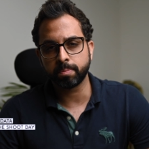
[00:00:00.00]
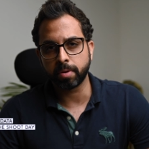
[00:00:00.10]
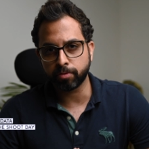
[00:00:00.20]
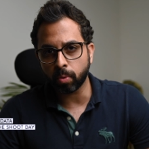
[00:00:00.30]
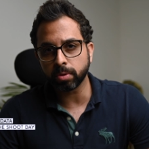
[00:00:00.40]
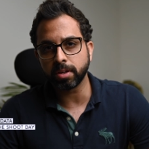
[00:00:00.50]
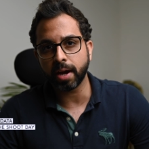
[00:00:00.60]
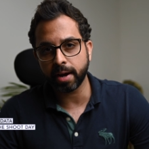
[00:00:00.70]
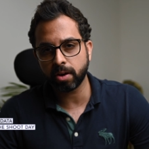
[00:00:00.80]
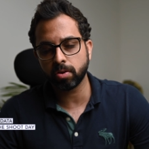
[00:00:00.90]
before the
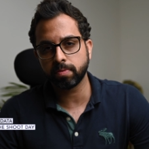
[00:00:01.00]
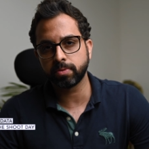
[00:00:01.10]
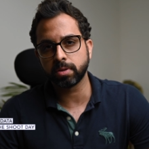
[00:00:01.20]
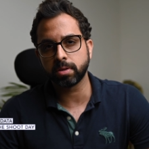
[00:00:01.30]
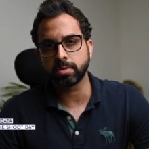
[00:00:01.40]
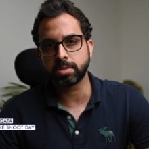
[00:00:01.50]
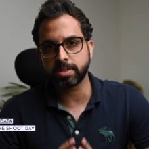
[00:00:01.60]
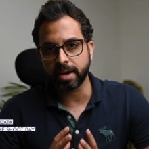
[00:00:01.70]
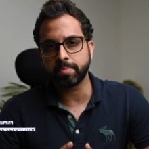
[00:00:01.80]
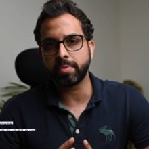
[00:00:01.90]
end of the
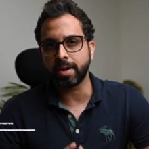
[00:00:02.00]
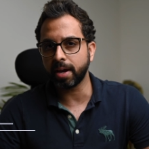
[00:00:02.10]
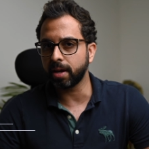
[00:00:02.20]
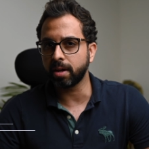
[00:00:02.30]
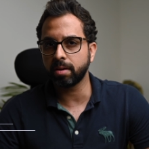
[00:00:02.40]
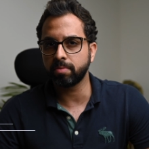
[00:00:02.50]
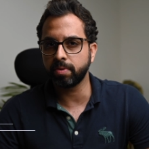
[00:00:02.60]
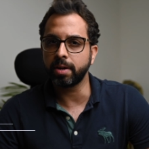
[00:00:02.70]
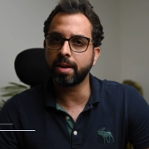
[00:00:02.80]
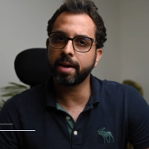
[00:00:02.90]
same day,
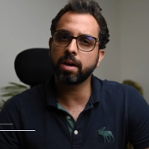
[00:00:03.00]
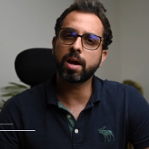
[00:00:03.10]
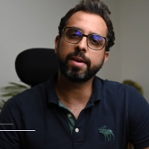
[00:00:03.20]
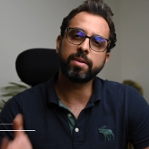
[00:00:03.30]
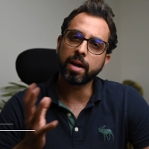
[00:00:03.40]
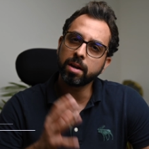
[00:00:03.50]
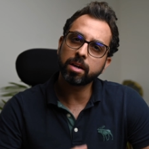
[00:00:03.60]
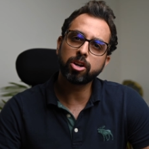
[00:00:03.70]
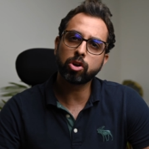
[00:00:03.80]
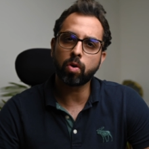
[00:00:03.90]
we take an
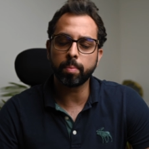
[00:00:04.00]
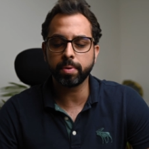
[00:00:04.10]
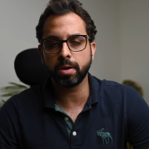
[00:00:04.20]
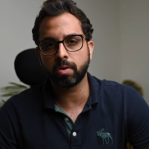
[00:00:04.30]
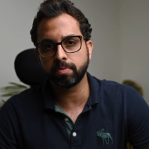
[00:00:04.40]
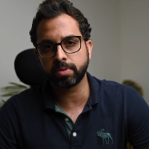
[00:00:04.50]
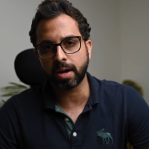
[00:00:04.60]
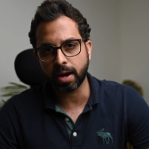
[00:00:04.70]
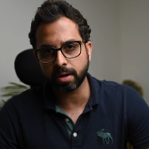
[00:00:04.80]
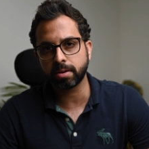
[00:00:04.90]
identical copy of
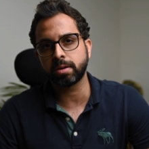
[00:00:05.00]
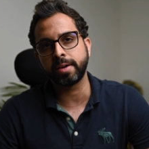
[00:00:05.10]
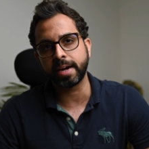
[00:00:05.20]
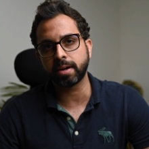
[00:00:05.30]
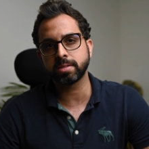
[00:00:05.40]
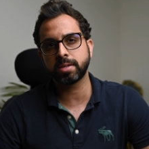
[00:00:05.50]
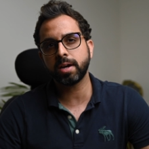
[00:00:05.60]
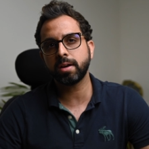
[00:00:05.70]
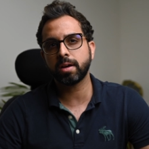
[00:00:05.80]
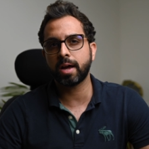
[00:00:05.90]
that data
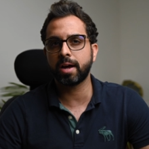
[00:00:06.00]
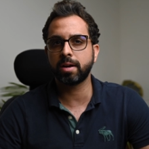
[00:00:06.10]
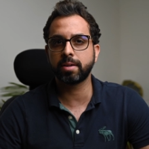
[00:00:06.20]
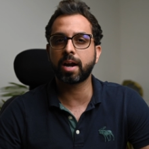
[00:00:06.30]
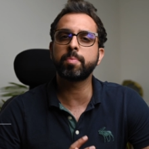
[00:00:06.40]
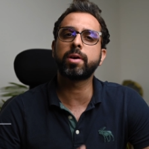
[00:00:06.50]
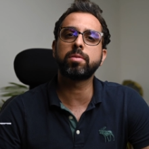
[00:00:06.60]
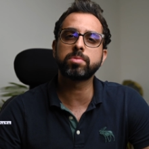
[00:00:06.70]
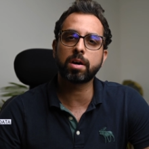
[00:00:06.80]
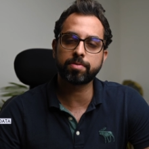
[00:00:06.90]
set, and that
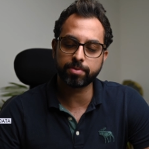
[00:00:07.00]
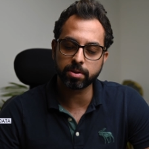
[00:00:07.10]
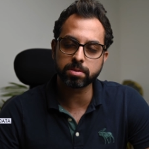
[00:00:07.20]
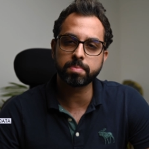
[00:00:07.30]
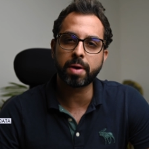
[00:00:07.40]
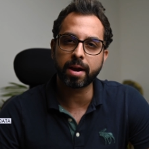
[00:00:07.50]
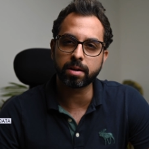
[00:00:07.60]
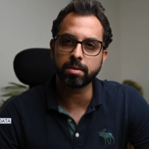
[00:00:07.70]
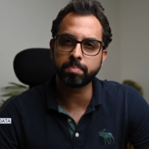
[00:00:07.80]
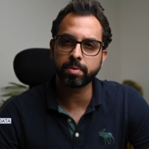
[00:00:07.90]
becomes our first
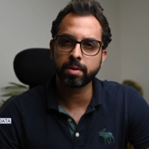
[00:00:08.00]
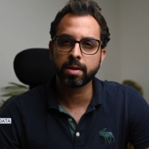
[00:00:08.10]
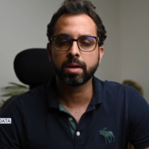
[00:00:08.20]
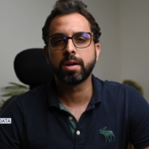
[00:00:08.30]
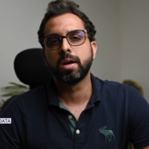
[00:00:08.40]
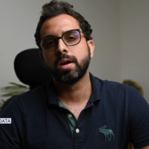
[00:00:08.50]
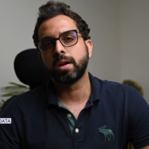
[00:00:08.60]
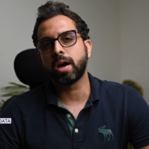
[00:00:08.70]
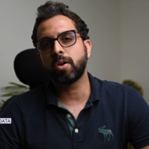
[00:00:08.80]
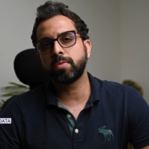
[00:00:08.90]
backup.
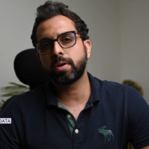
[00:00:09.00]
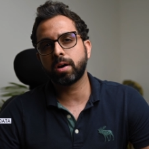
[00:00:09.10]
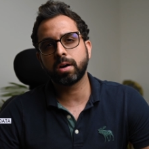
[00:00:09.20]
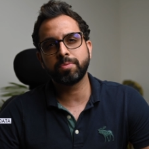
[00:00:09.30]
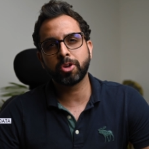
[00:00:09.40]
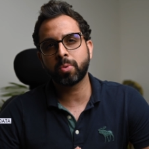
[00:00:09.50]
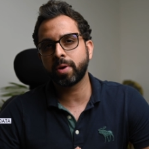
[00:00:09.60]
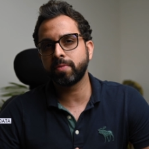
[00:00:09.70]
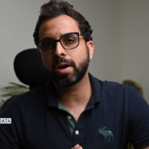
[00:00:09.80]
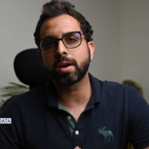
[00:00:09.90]
Now,
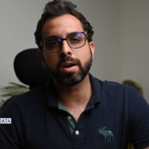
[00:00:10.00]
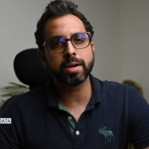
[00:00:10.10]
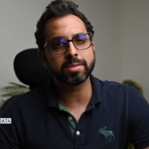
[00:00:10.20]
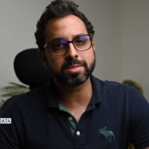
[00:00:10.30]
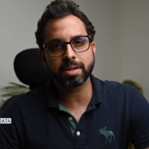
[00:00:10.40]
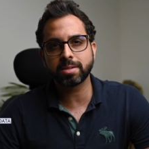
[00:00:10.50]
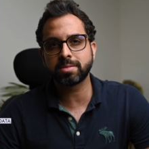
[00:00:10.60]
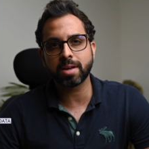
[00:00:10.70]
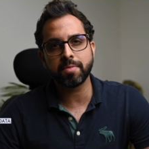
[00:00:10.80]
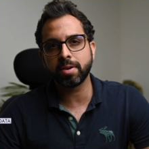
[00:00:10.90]
when we are running 6,
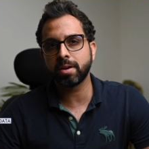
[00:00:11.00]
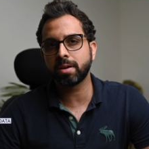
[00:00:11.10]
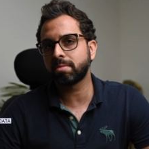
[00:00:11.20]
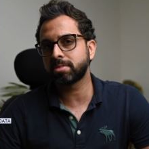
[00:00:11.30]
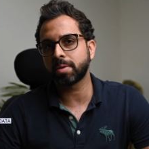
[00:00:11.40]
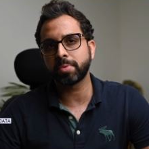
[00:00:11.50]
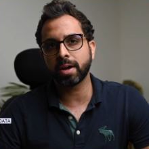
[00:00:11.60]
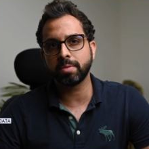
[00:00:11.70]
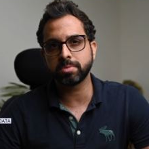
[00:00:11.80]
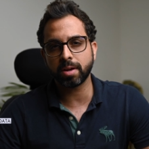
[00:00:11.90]
7,
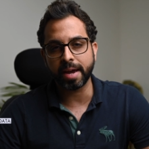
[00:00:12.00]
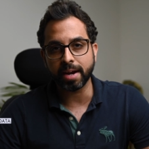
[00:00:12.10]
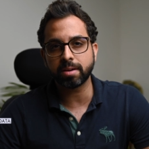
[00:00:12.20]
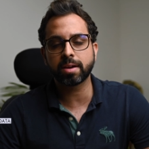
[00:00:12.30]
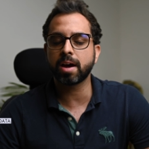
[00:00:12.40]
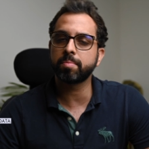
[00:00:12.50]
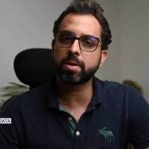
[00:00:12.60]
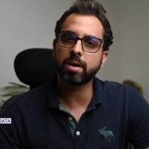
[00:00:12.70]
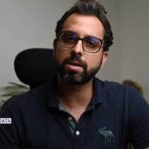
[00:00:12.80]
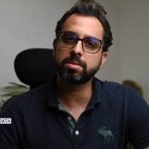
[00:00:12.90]
sometimes 8
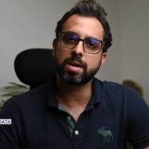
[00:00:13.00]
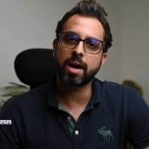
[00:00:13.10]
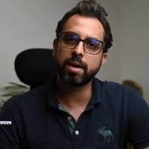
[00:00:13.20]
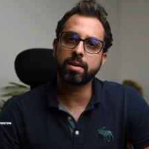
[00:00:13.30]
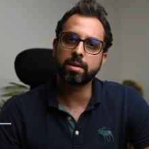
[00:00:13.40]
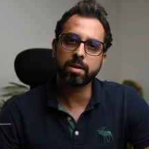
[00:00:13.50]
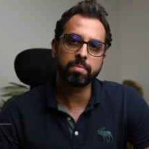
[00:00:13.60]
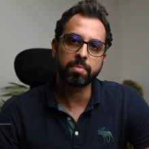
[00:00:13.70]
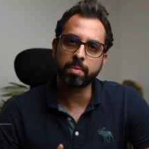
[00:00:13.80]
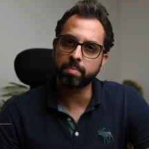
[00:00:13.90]
cameras at
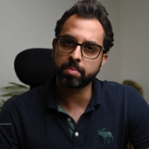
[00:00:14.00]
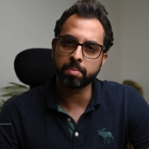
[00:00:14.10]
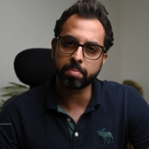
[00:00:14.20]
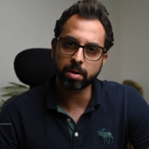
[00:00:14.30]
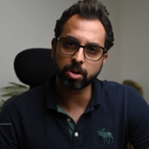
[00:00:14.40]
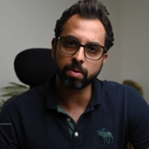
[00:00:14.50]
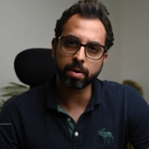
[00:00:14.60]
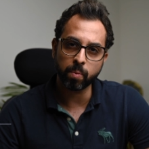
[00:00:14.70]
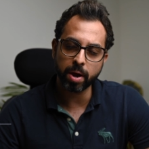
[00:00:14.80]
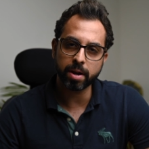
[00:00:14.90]
a particular
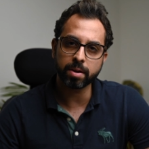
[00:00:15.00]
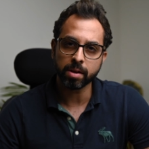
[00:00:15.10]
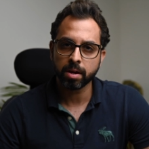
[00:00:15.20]
event,